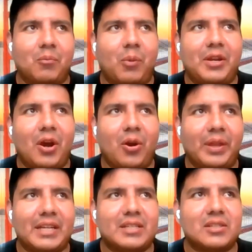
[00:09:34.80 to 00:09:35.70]
we know
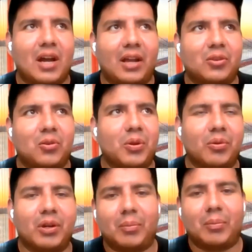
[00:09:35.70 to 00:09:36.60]
that it's not the
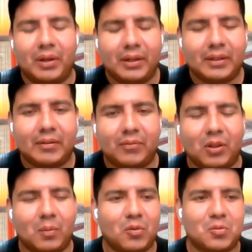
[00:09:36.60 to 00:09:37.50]
real number.
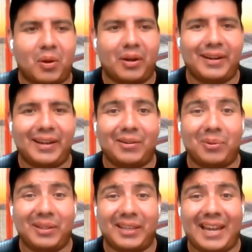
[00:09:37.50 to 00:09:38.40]
For the most part,
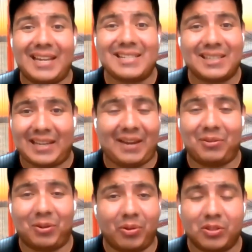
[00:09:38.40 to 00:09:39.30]
it really isn't
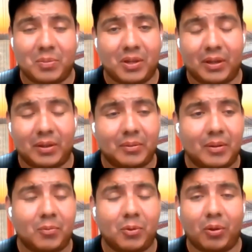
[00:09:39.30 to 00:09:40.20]
ever going to be a
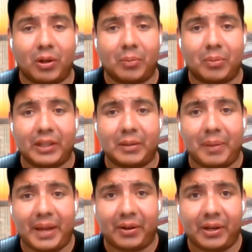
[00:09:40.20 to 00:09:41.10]
real number in the
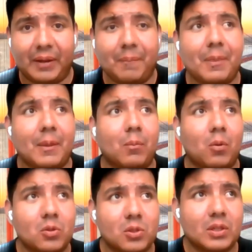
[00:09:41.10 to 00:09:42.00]
Bay Area.
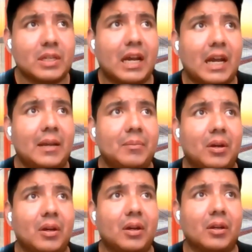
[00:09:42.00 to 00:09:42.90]
Most of the time,
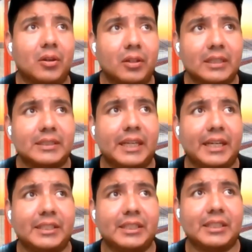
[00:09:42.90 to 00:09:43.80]
a good listing
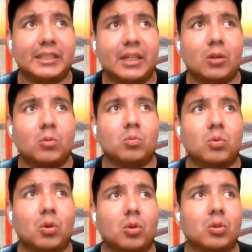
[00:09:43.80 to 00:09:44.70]
agent
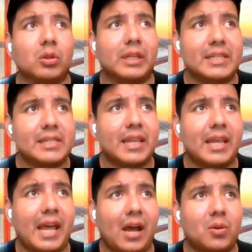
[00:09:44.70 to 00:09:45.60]
will list
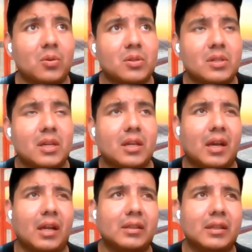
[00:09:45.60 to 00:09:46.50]
the house
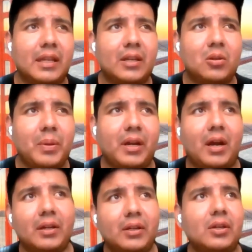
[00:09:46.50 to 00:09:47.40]
a little bit
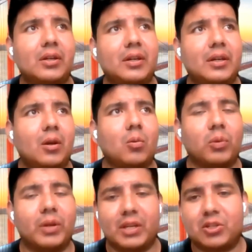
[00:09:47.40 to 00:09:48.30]
under
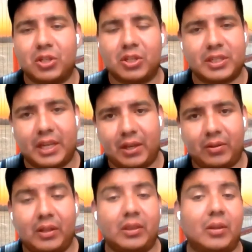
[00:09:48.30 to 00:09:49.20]
what it should
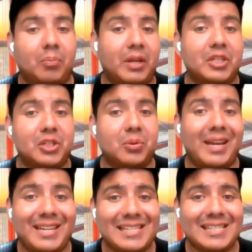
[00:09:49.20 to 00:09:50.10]
sell. The issue
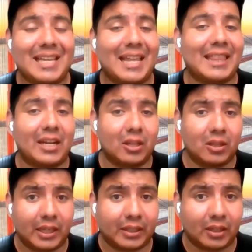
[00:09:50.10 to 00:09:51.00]
is that
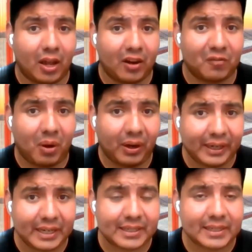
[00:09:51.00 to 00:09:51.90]
in a lot of
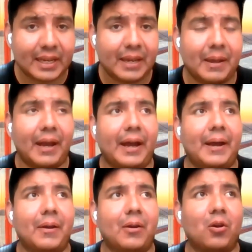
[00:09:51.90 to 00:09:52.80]
markets,
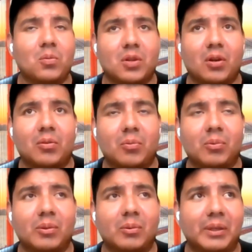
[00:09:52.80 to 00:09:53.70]
homes are
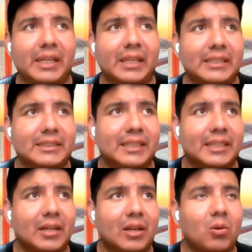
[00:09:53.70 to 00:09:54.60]
really
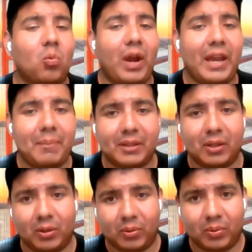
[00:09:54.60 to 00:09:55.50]
listed way
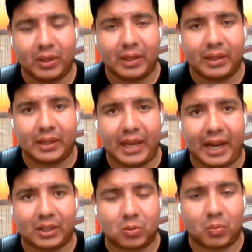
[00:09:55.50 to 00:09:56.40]
below the
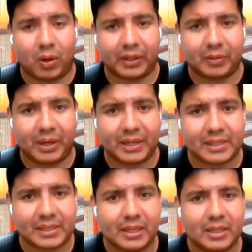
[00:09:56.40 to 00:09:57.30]
actual market
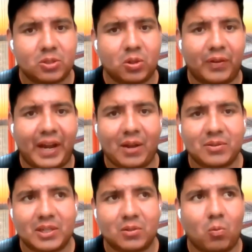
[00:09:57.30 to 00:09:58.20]
price. So if a
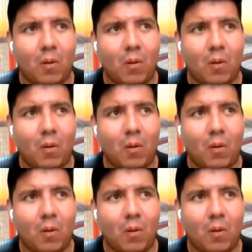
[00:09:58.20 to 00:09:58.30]
house is